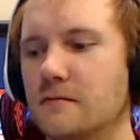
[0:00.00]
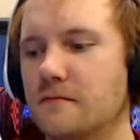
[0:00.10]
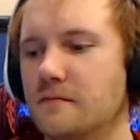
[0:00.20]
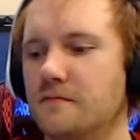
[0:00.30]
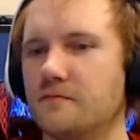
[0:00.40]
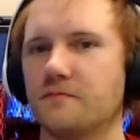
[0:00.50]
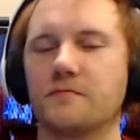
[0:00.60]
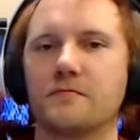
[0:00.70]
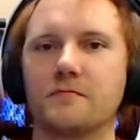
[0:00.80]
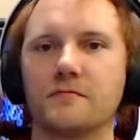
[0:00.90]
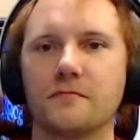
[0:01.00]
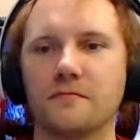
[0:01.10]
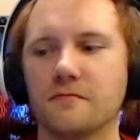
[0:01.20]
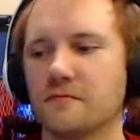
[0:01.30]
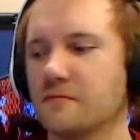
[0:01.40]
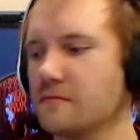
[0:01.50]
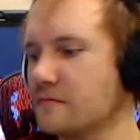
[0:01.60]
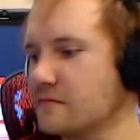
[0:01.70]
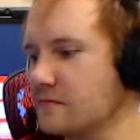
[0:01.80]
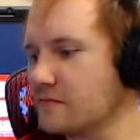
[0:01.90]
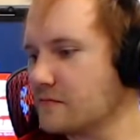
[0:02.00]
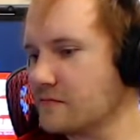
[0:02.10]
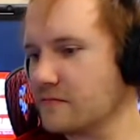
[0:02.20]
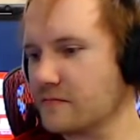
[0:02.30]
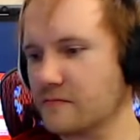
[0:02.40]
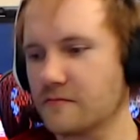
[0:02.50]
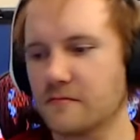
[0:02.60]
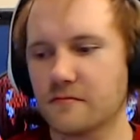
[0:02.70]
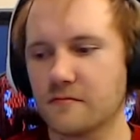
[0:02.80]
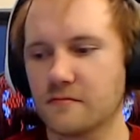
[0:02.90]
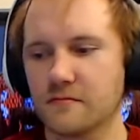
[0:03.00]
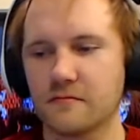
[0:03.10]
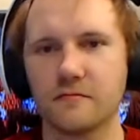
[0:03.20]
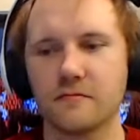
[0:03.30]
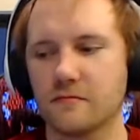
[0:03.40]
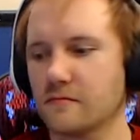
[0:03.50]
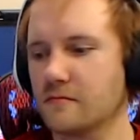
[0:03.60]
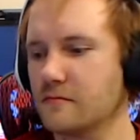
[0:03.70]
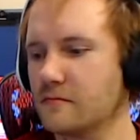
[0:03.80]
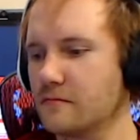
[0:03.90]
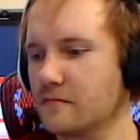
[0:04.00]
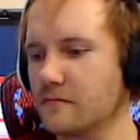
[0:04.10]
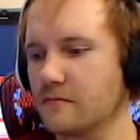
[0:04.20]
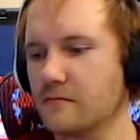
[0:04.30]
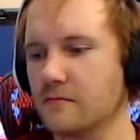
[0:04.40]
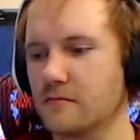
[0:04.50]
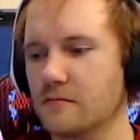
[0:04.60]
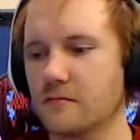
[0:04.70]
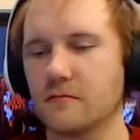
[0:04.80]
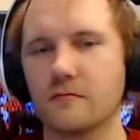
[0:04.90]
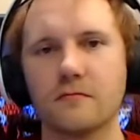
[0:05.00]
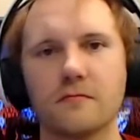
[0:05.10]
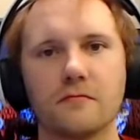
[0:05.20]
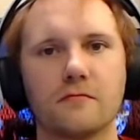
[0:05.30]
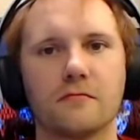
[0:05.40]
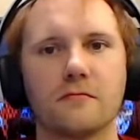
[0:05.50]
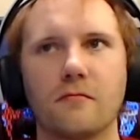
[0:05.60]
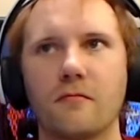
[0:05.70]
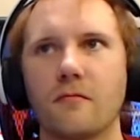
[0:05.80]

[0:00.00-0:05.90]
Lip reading: [no speech]